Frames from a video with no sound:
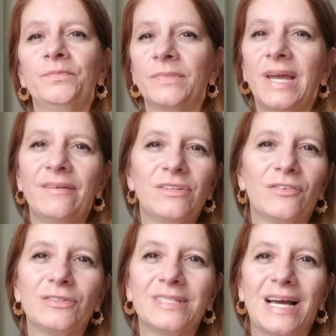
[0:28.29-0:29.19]
I have
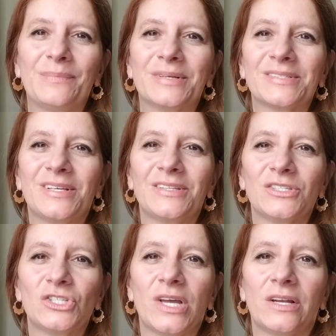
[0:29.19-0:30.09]
different topics on
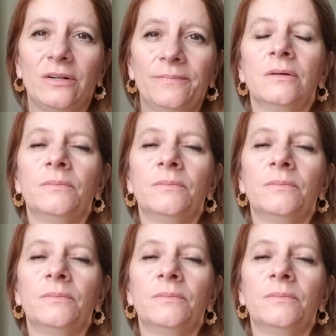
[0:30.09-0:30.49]
this channel.